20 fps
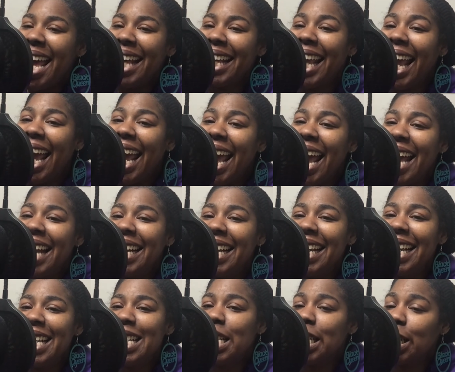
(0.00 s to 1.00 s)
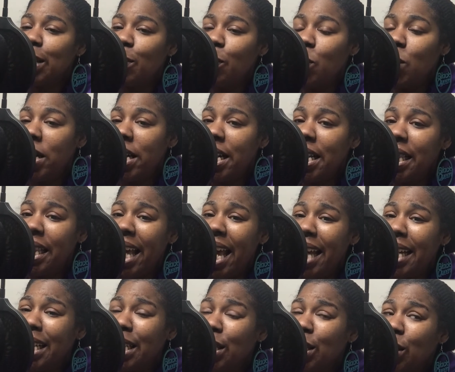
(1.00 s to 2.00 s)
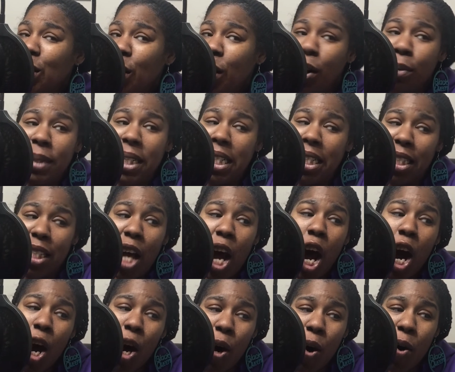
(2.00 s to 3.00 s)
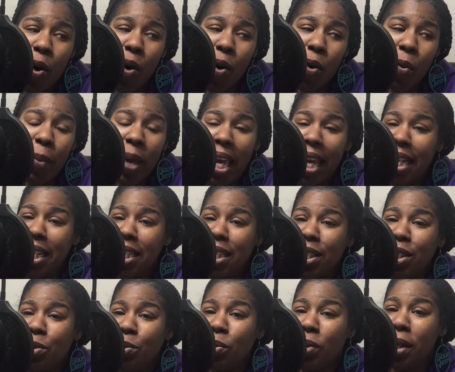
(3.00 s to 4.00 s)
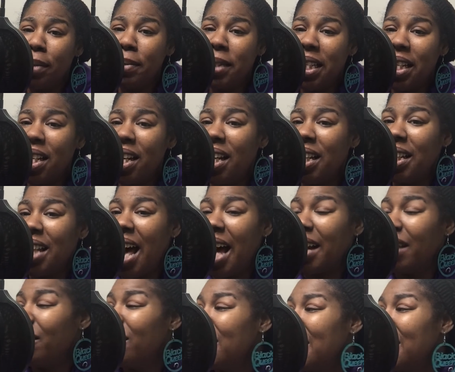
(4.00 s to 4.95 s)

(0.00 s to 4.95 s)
Candy is the one that disturbed his home and disrupted a lot of